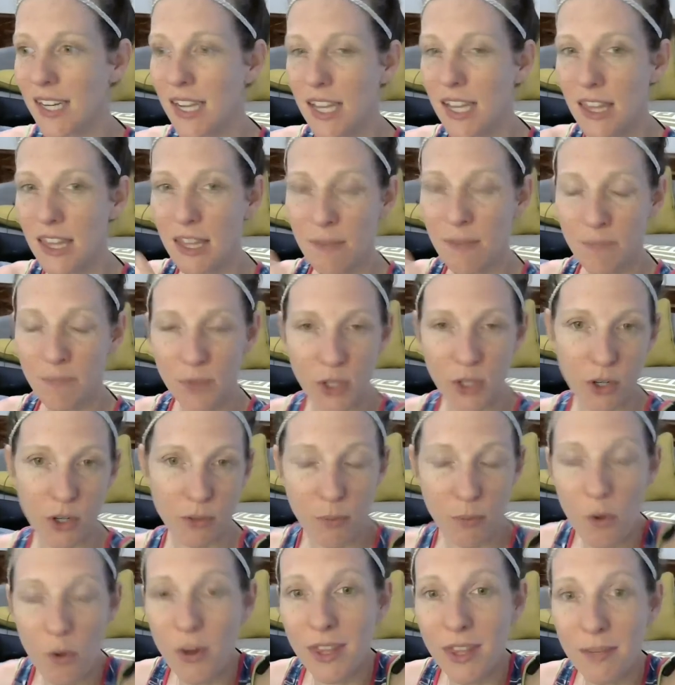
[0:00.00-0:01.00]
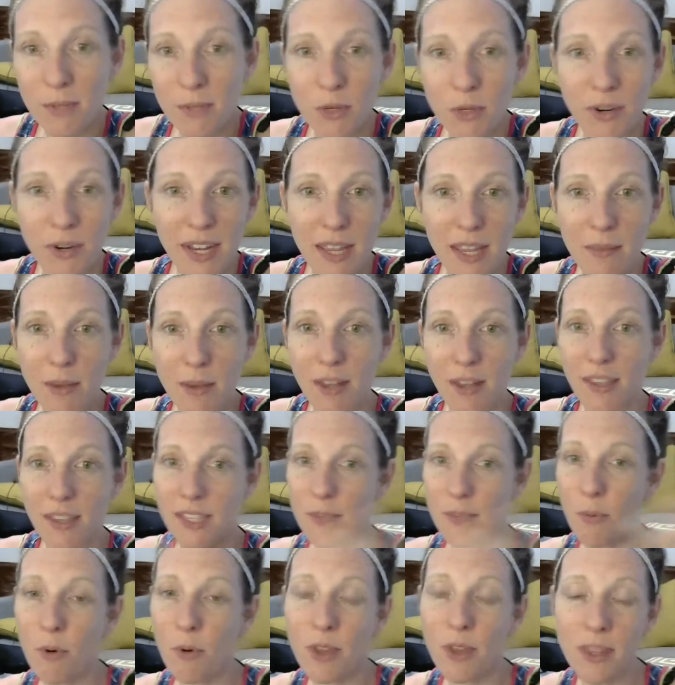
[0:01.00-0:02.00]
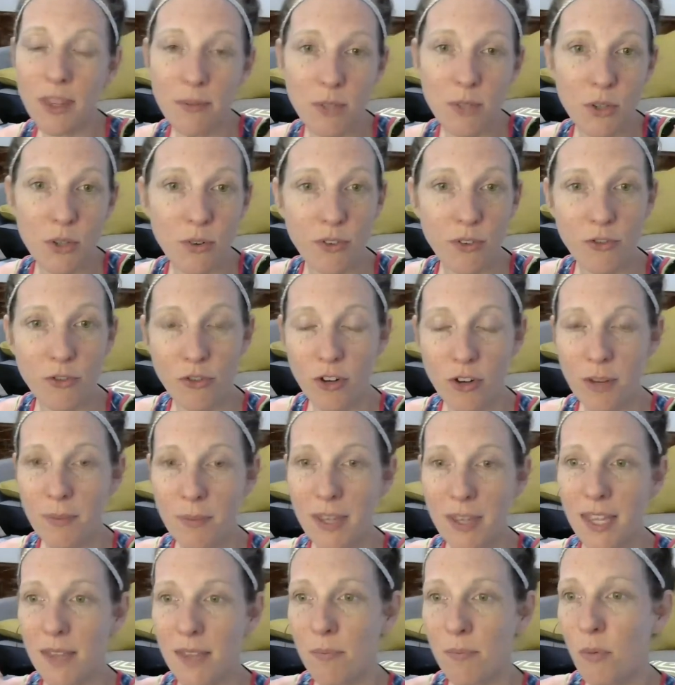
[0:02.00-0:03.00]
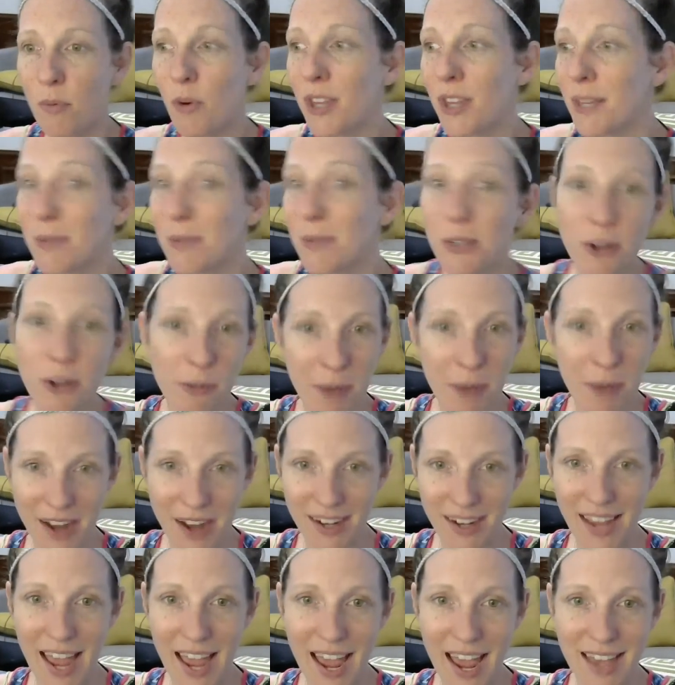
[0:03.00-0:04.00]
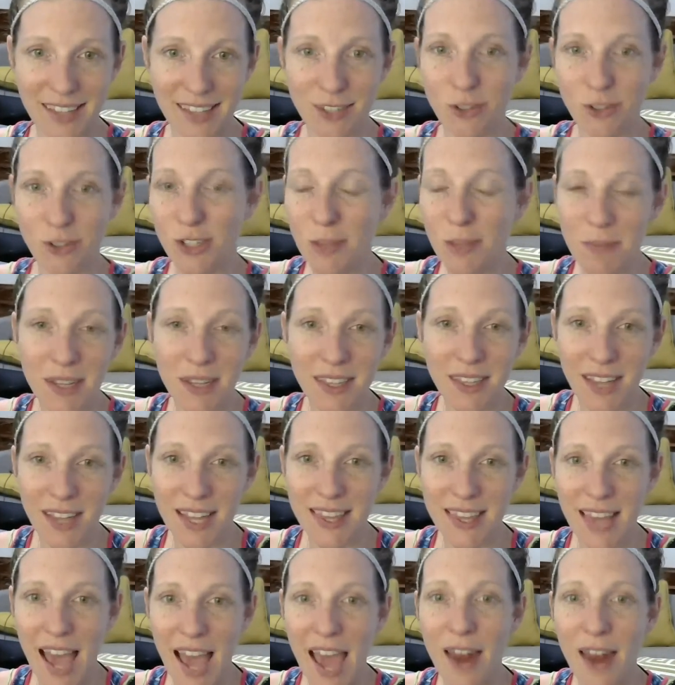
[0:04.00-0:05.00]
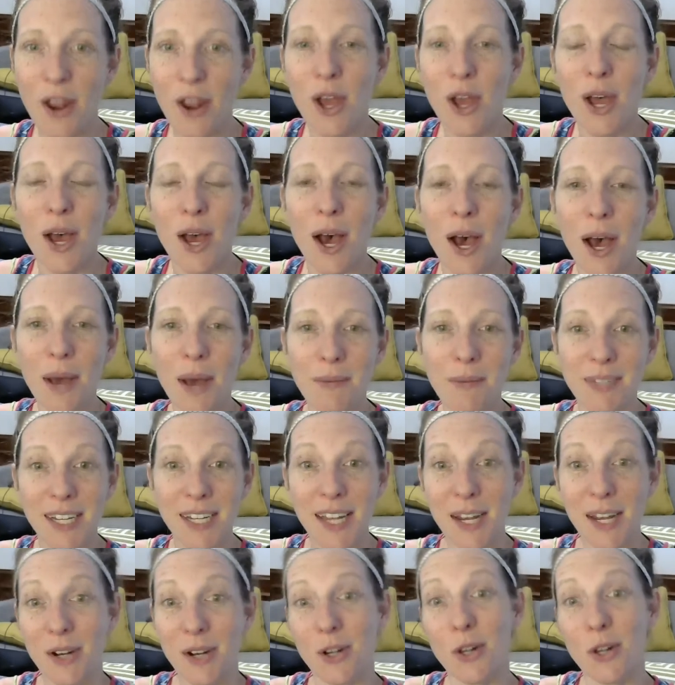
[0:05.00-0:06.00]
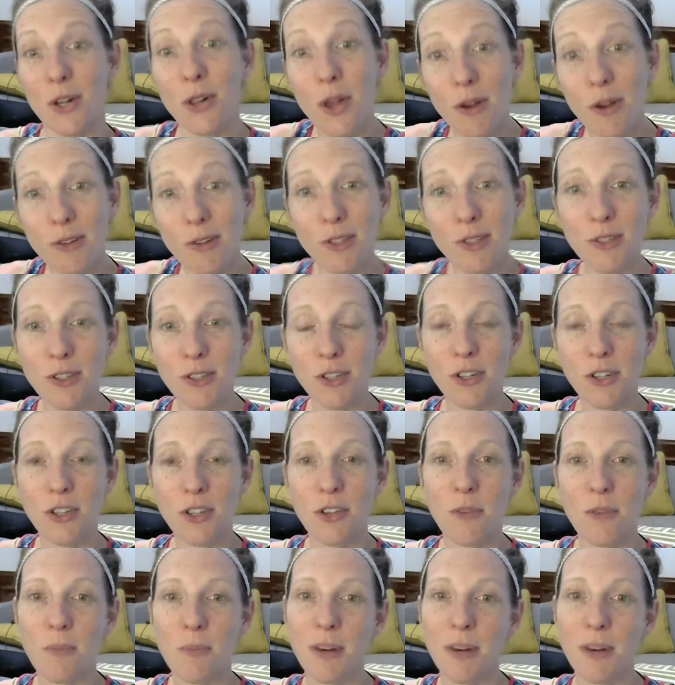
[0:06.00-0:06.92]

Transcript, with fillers: get them, you know, point them to an email list, point them to a freebie, point them to a podcast or something like that um, to get closer to you.